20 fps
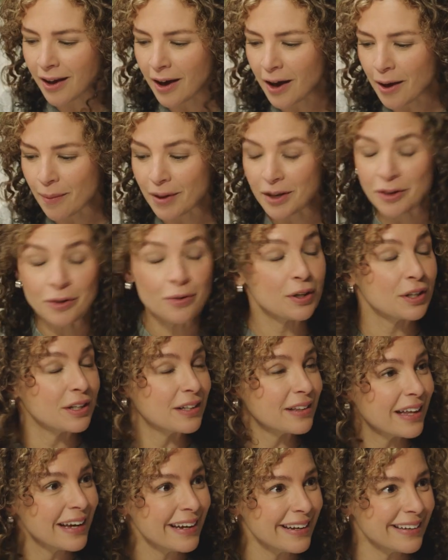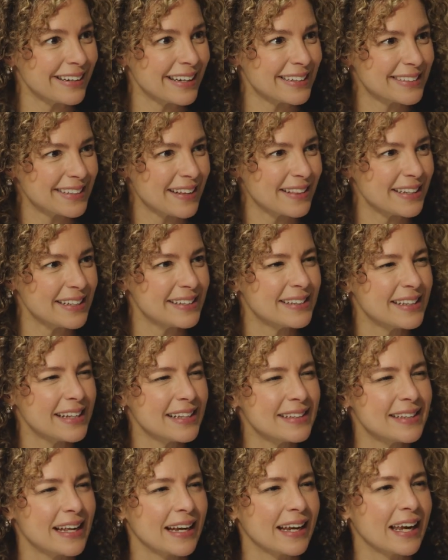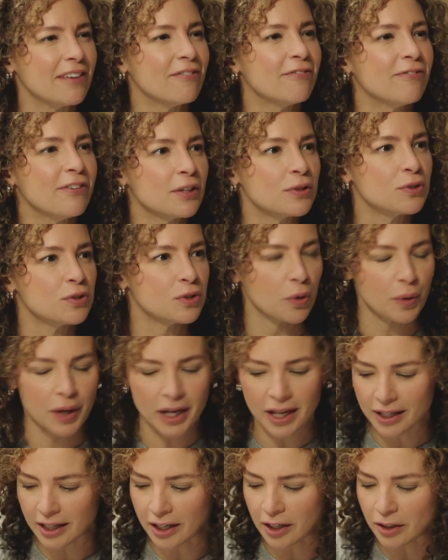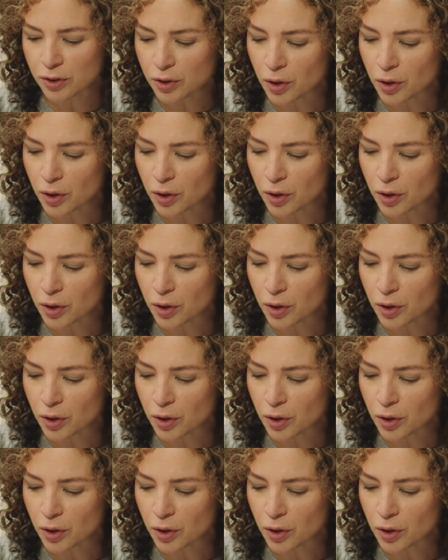and you can enlighten us on these things that can feel so hidden.